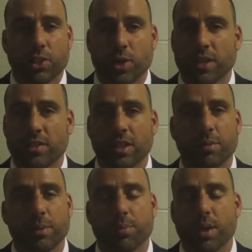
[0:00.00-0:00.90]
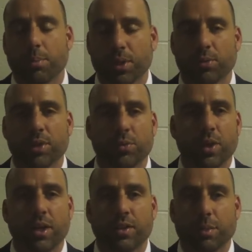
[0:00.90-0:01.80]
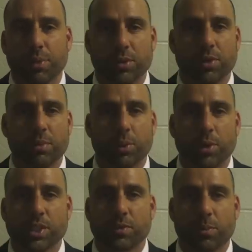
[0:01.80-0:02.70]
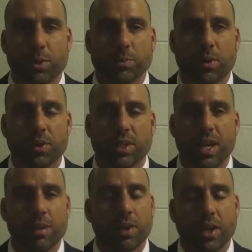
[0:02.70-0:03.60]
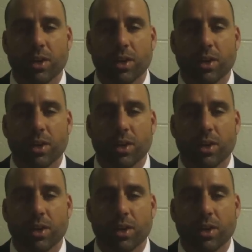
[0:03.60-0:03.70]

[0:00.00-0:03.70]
credit to them. They played really well, and they played really poised for the most part of the game.